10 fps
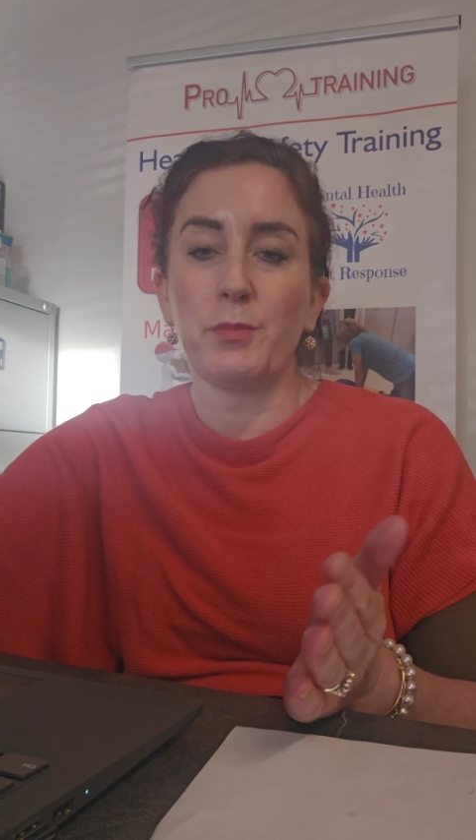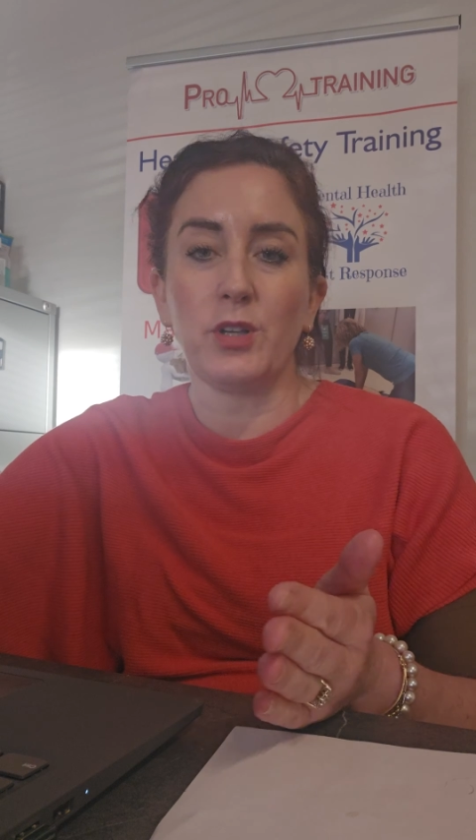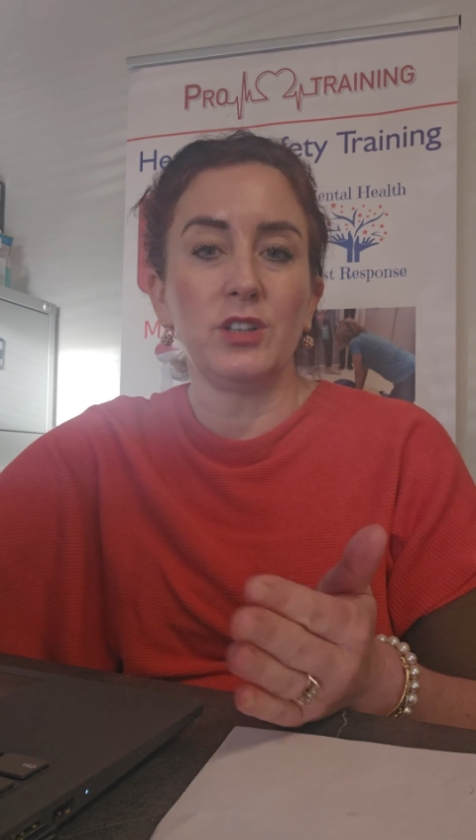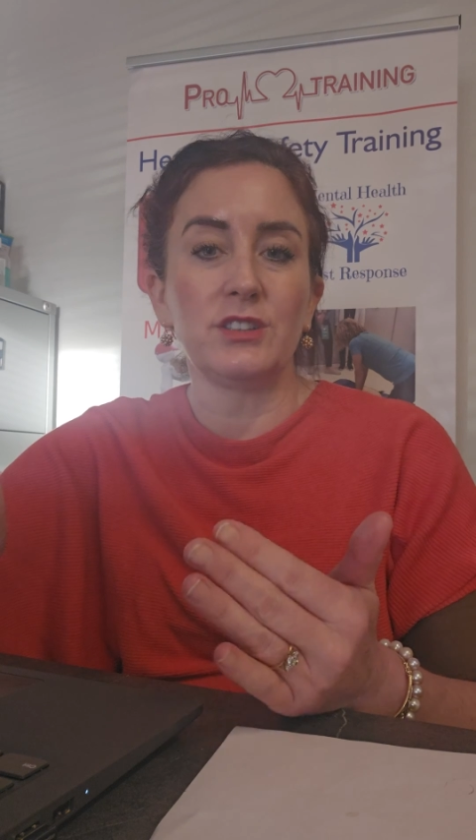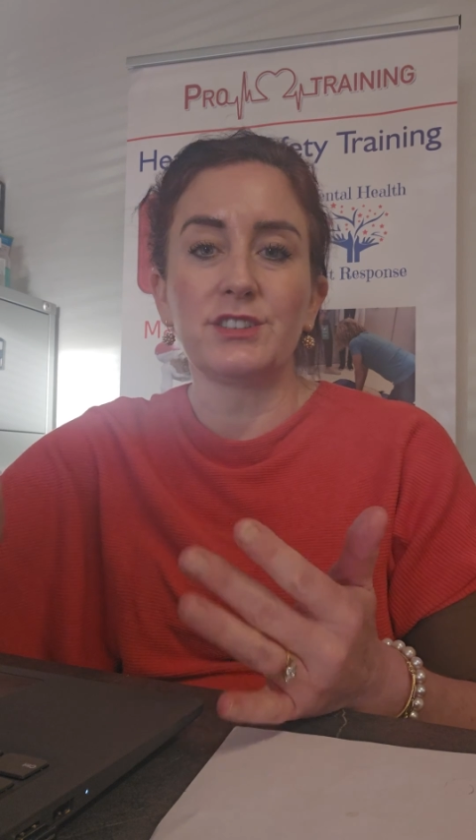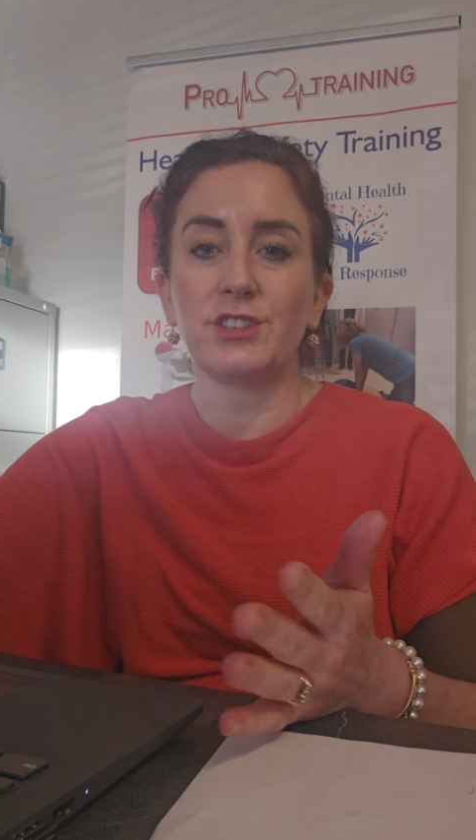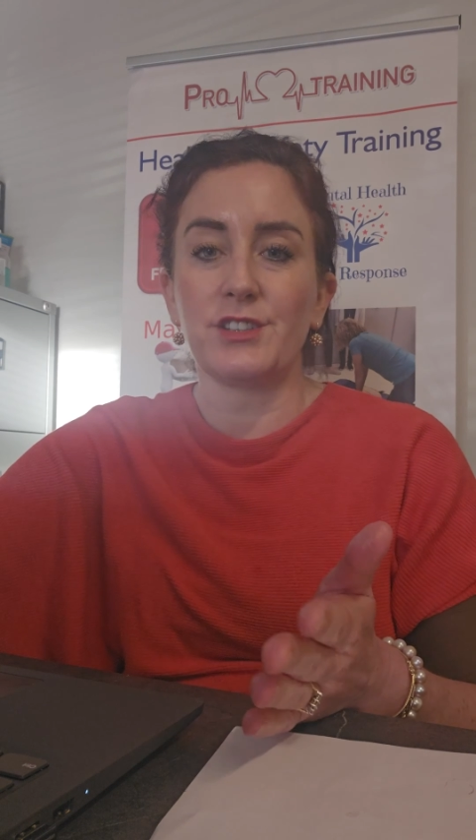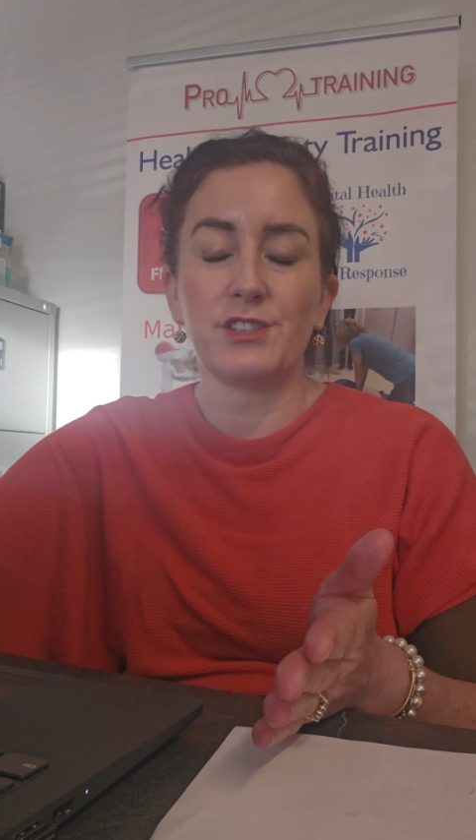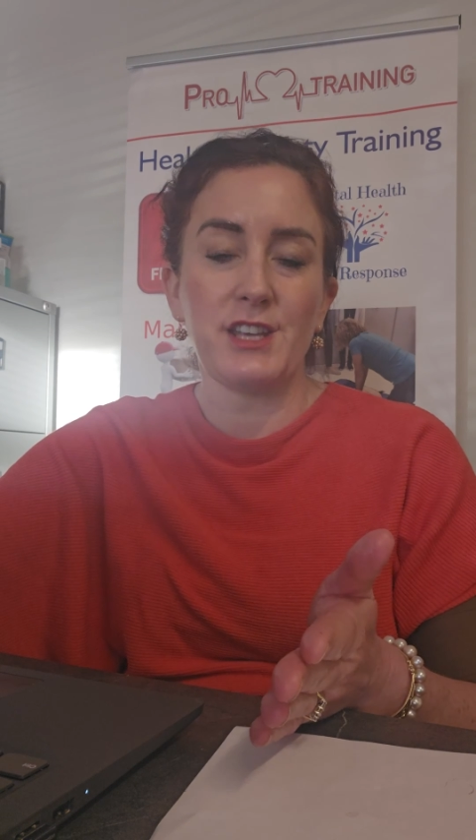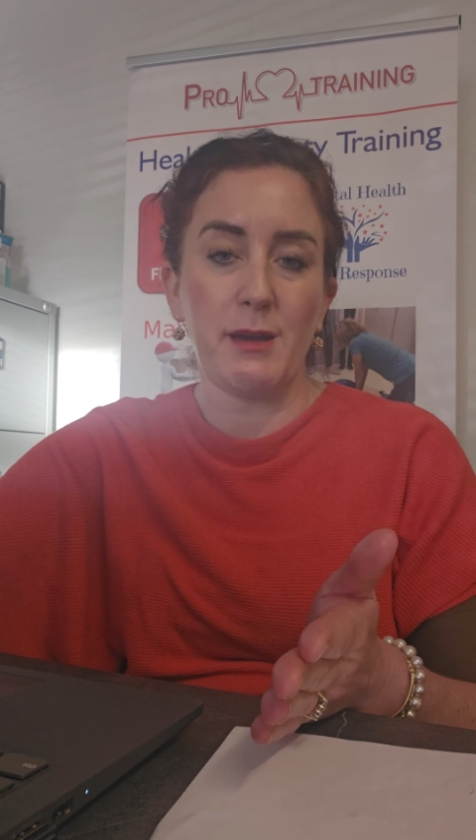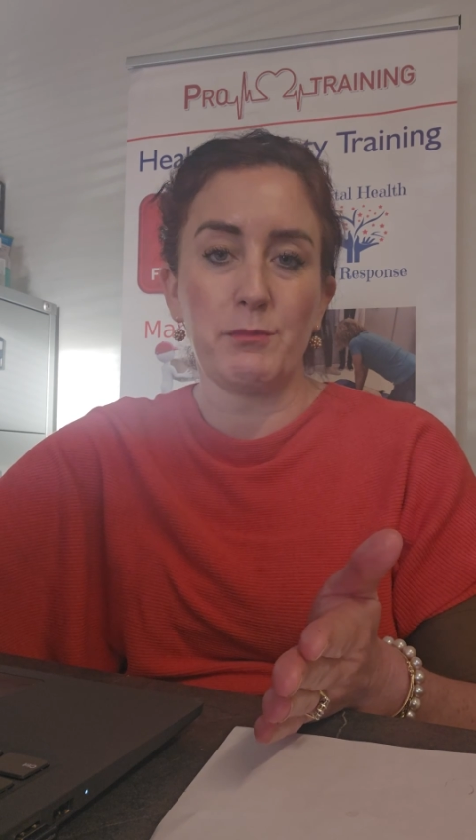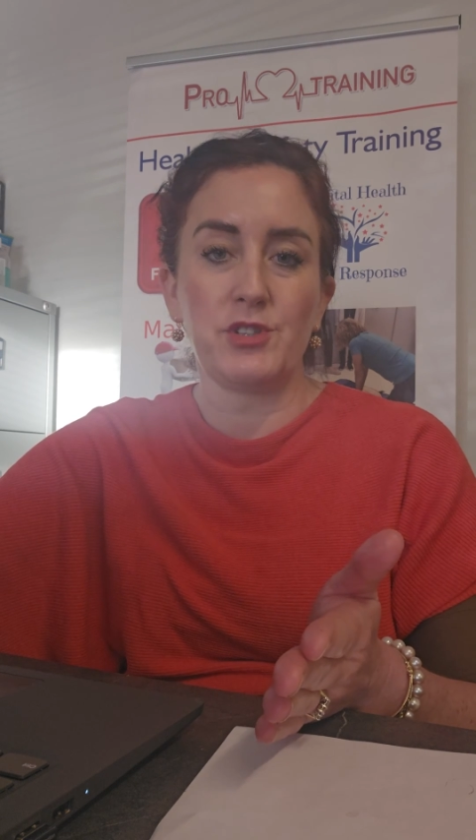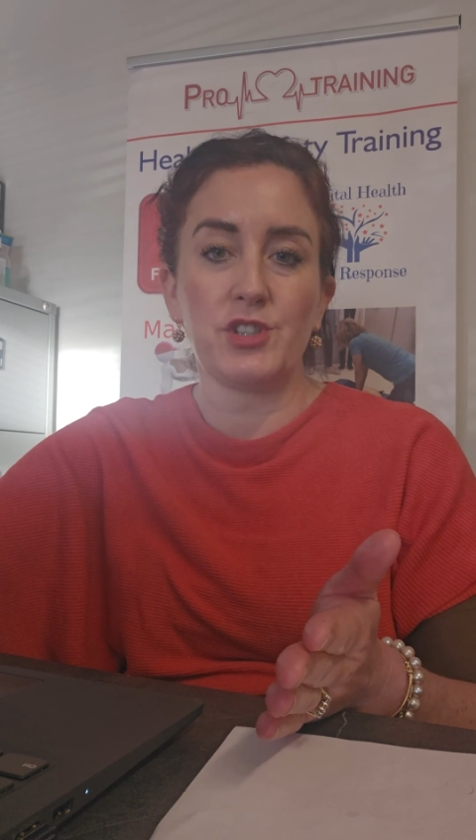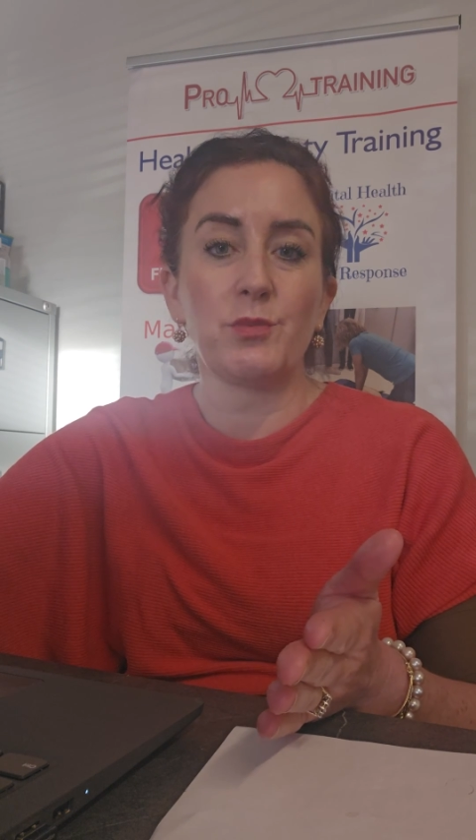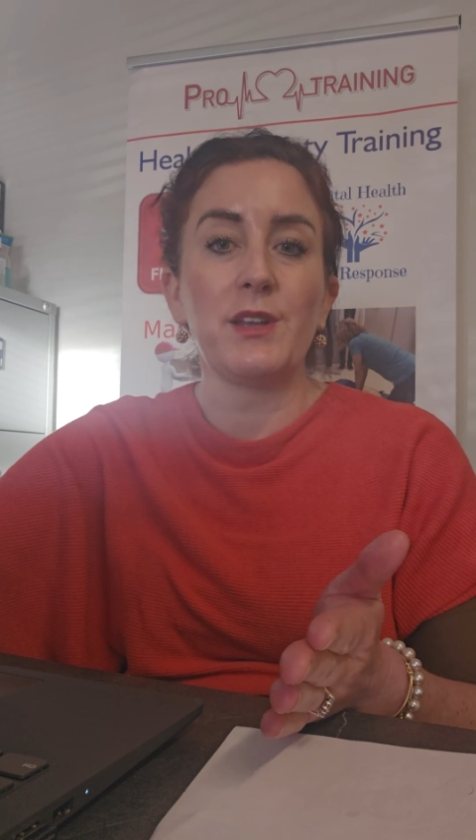pulse or their temperature.